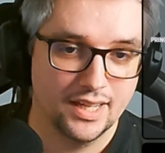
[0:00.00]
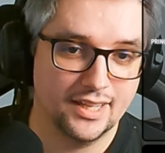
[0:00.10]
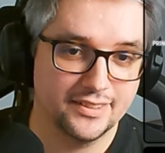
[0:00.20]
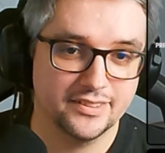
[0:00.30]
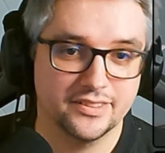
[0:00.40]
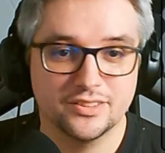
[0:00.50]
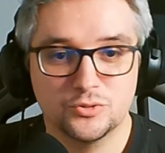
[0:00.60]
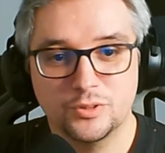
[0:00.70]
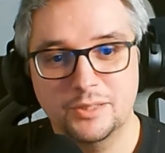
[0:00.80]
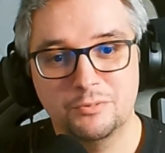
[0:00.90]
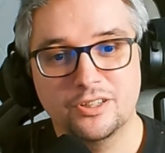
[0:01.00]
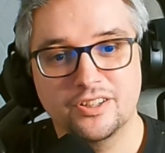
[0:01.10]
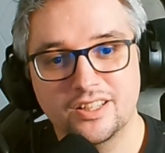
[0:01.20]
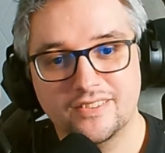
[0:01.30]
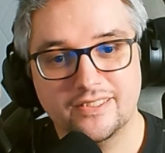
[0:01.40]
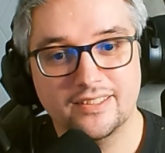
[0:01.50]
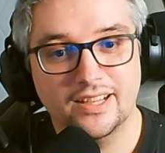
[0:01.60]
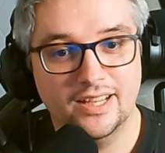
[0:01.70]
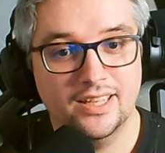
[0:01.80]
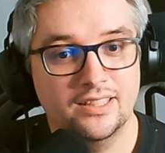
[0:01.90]
And the great part is
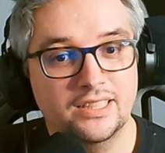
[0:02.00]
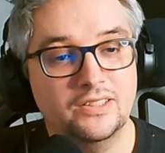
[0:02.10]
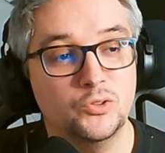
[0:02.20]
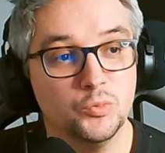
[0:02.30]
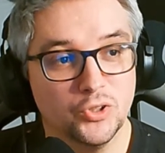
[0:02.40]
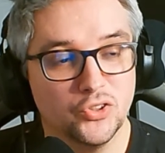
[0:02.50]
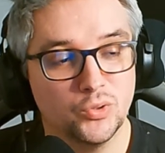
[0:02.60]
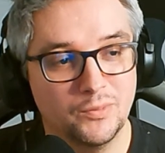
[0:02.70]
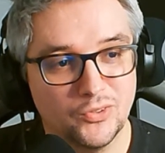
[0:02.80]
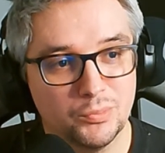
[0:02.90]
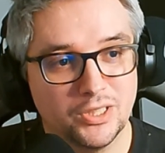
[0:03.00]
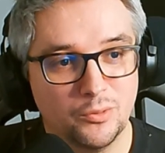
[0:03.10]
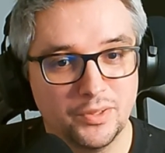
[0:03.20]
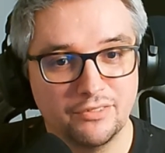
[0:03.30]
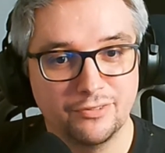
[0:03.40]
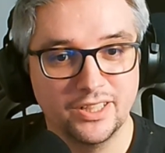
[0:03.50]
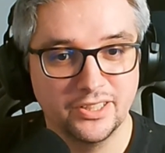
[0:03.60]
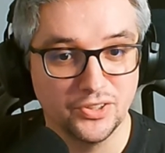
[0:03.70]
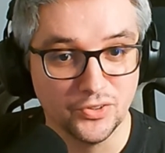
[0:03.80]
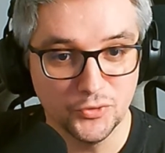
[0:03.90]
I need two more streams to become an
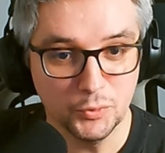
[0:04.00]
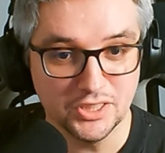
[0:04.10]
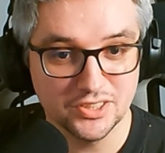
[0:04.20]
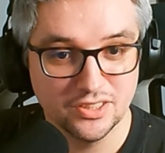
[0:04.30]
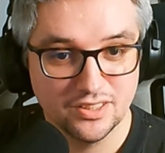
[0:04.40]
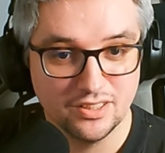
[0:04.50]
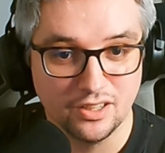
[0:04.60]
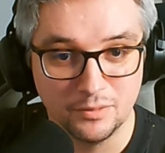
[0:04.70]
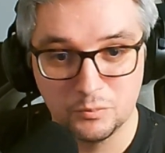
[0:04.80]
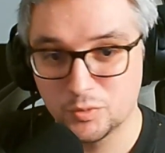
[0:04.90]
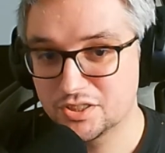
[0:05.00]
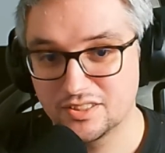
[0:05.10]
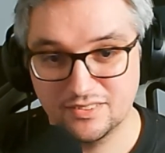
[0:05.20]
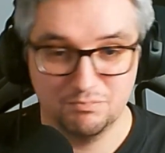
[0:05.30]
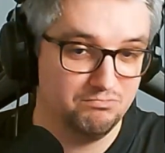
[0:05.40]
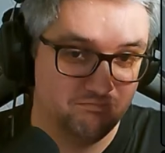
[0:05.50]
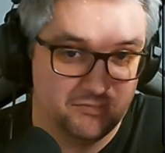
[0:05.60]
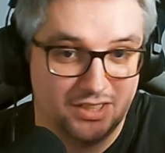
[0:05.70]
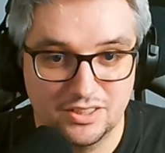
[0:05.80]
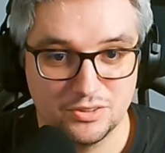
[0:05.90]
affiliate on Twitch, um, which is
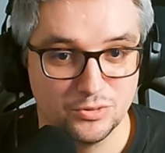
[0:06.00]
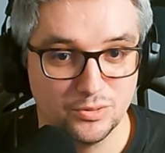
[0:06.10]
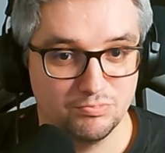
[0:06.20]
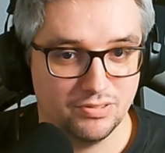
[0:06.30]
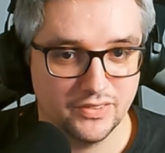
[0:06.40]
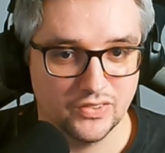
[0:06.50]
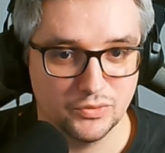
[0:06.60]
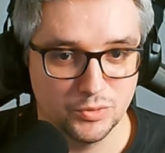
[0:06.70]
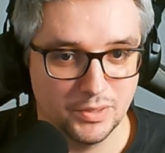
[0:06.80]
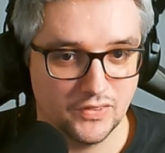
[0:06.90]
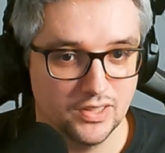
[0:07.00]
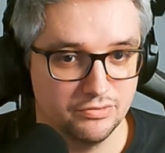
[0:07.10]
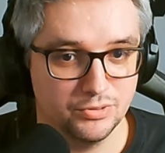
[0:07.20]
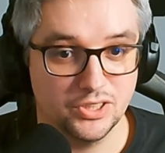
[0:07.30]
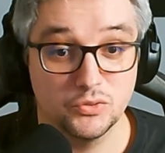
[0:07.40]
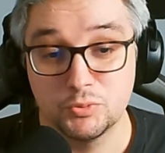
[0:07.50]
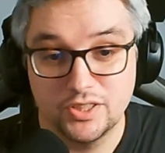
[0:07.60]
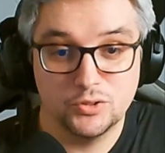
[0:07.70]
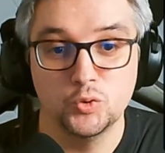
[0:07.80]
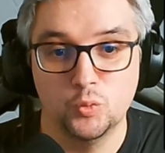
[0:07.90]
kind of goal I set for myself, which is
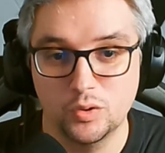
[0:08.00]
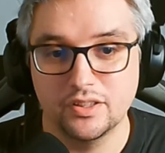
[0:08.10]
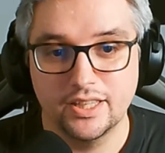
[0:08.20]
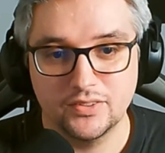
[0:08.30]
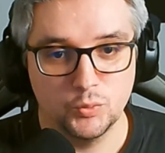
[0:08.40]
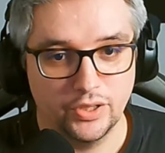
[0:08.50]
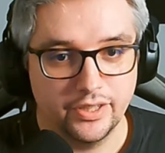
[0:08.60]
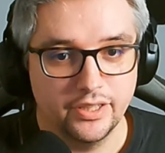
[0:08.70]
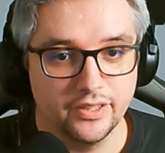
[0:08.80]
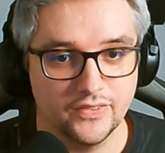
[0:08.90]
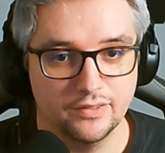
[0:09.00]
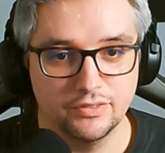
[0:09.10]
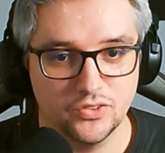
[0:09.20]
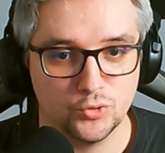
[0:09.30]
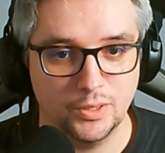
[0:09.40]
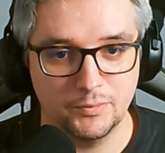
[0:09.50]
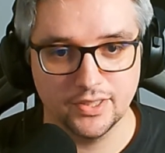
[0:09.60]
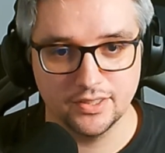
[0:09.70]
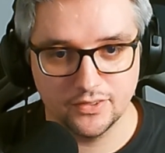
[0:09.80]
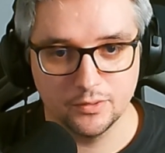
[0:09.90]
pretty cool. We'll get within the seven streams,
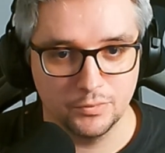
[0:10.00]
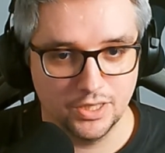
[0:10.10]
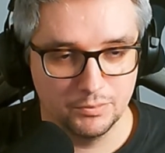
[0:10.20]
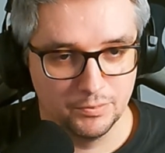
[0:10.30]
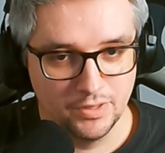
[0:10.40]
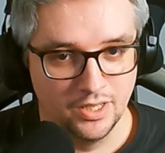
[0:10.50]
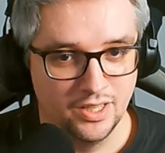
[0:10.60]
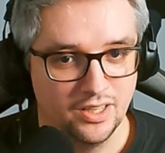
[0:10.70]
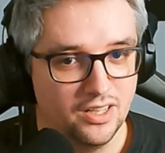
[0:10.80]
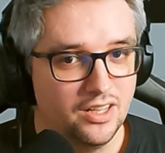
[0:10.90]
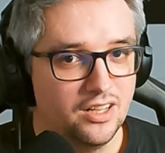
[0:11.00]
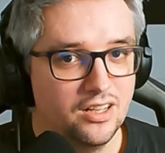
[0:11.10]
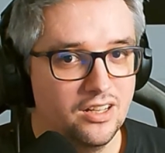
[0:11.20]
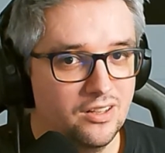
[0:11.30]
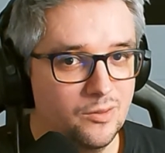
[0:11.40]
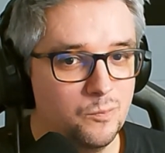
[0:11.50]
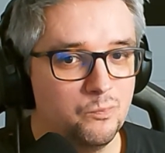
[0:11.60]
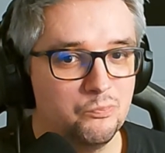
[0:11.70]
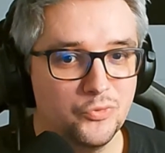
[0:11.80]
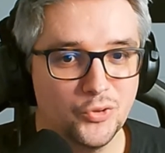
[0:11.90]
that is the minimum.
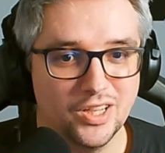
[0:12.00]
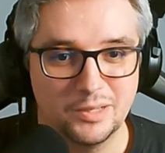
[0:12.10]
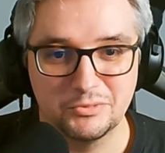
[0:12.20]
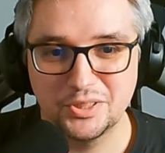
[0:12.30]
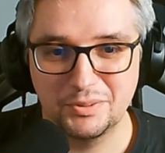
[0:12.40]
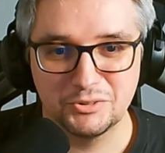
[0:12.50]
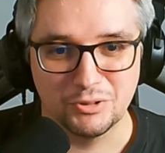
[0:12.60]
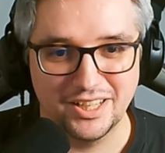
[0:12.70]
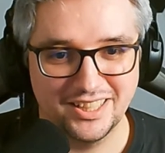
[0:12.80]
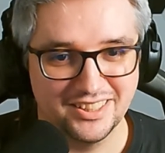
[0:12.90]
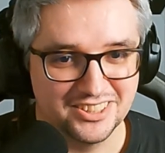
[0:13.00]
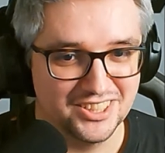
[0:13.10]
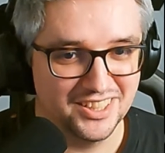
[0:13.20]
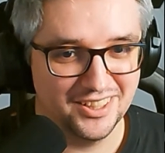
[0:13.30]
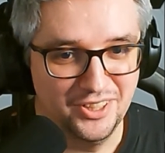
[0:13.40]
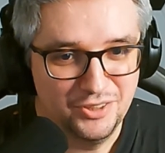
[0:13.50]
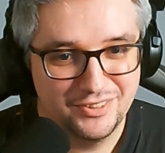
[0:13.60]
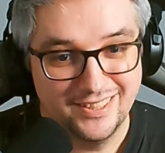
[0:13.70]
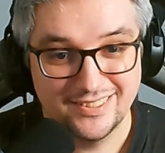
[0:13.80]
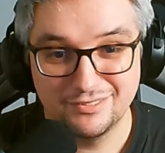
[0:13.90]
Um, so yeah, I'm gonna be grinding the shit out
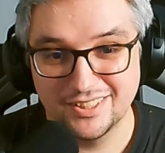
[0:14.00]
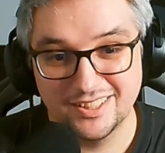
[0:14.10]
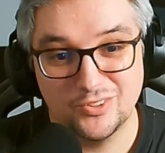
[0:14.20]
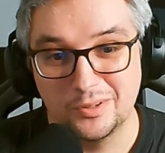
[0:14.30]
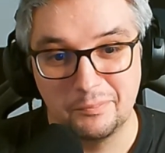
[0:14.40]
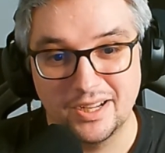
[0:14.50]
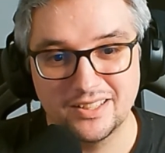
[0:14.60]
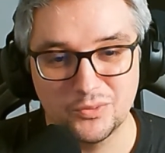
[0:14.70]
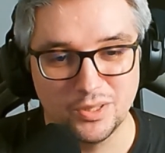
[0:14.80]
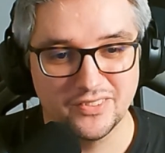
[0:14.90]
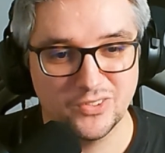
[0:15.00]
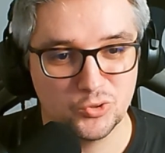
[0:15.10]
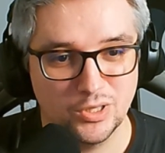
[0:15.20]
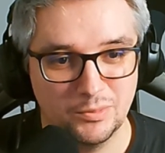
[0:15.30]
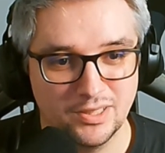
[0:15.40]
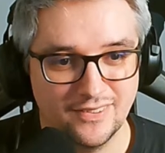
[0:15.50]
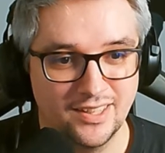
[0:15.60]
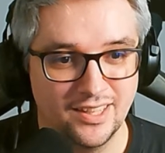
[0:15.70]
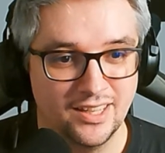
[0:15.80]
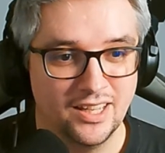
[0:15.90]
of this event, so I might as well stream it.
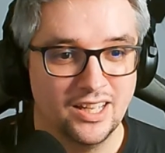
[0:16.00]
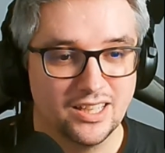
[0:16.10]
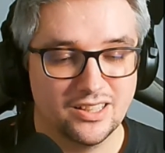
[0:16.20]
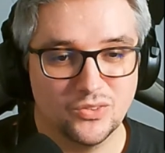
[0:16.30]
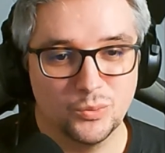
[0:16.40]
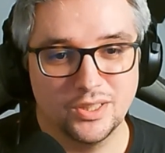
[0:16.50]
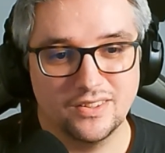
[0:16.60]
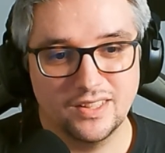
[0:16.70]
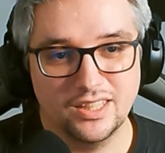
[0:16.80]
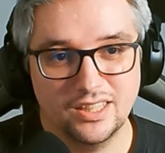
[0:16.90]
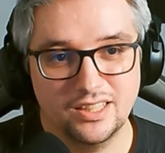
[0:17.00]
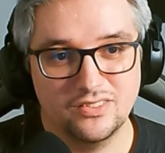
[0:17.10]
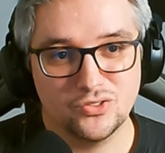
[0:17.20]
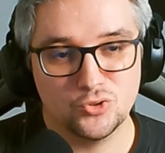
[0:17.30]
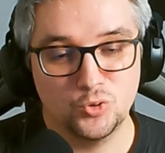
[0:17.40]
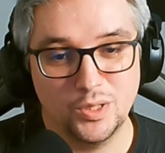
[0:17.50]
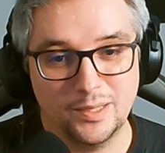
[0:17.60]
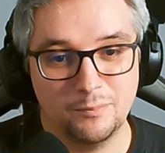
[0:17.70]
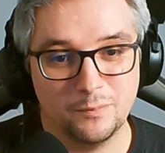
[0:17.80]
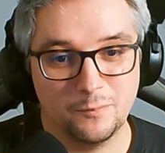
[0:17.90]
Because with the
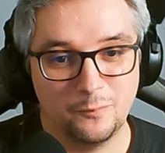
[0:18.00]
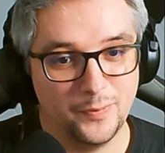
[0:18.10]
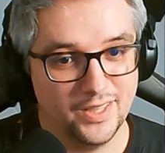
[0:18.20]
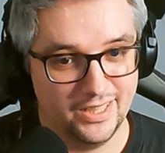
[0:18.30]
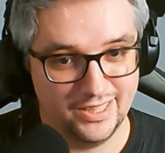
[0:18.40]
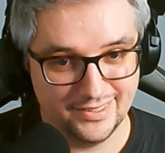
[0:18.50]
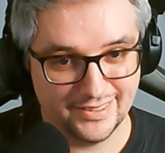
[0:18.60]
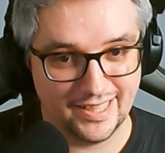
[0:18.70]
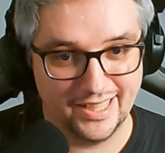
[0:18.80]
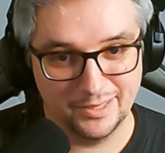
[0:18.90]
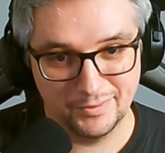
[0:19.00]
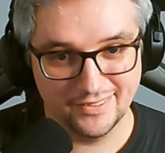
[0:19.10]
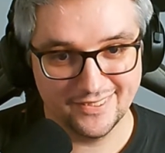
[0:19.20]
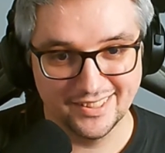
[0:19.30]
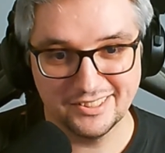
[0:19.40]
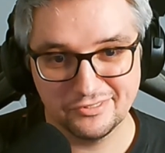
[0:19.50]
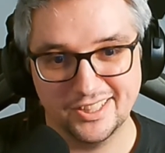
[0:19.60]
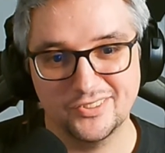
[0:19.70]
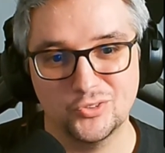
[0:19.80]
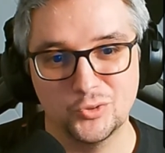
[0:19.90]
stream, at least I am
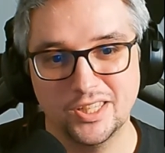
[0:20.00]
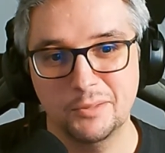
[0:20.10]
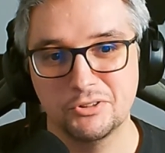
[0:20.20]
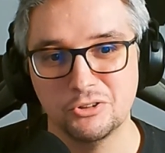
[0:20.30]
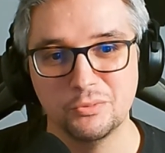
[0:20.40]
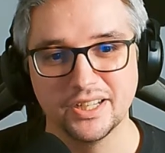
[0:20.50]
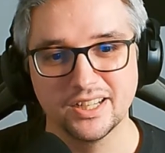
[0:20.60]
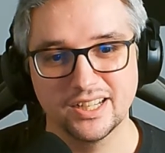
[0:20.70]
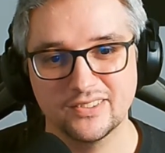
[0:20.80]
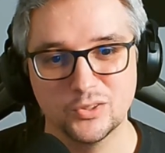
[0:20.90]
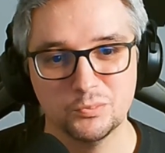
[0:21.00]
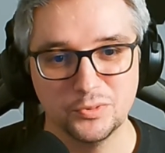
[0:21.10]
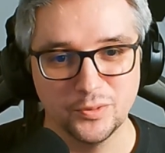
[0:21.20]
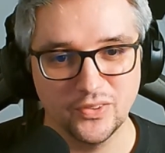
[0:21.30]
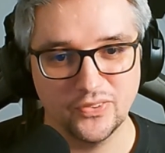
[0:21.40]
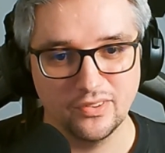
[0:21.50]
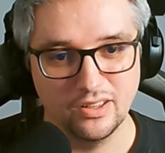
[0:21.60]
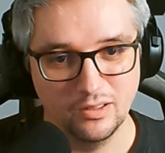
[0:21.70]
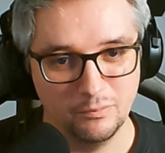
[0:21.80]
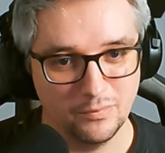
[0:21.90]
incentivized to keep going. At some points,
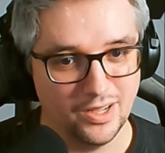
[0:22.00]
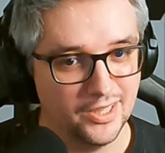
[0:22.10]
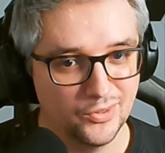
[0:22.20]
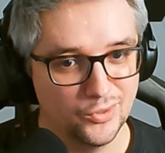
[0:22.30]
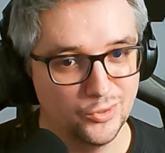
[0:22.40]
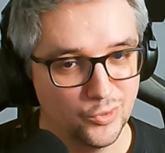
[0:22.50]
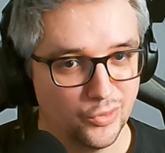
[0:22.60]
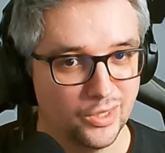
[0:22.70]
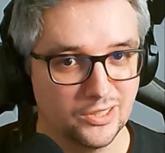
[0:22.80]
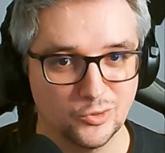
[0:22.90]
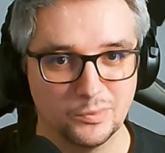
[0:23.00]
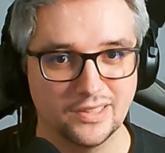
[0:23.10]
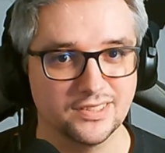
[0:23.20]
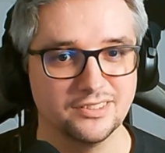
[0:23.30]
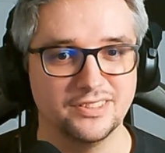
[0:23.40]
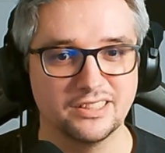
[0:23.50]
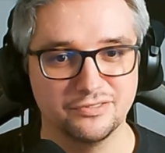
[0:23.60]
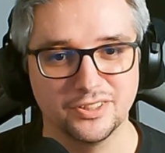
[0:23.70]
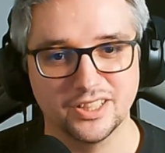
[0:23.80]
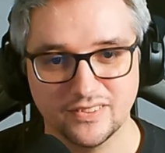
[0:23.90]
um, I do think to myself, like,
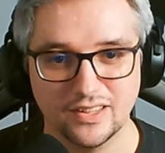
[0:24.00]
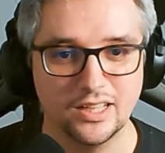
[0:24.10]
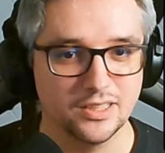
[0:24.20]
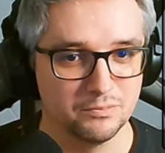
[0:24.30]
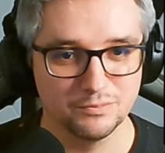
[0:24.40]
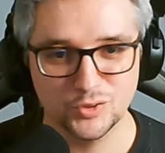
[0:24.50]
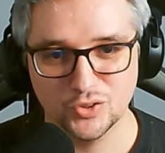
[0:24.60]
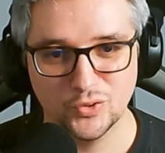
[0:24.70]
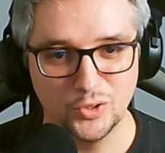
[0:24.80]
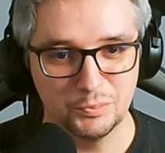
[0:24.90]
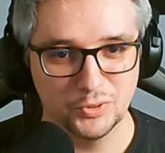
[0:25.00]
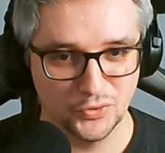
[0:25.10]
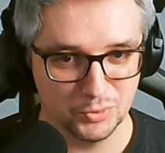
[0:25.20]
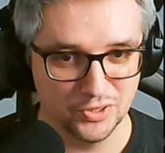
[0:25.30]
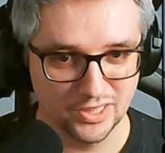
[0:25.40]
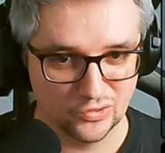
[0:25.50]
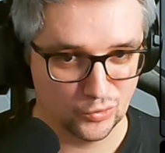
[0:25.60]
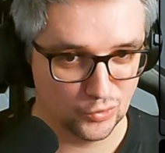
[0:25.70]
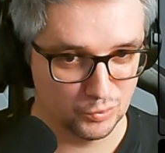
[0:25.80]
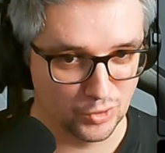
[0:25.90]
fuck it, I am just gonna postpone this
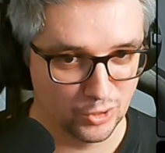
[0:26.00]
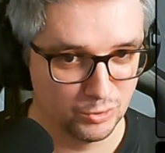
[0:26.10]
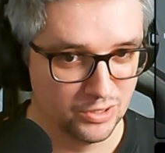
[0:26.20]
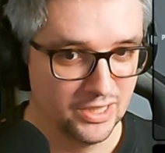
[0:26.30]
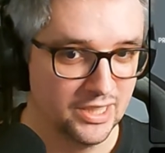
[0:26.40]
to tomorrow.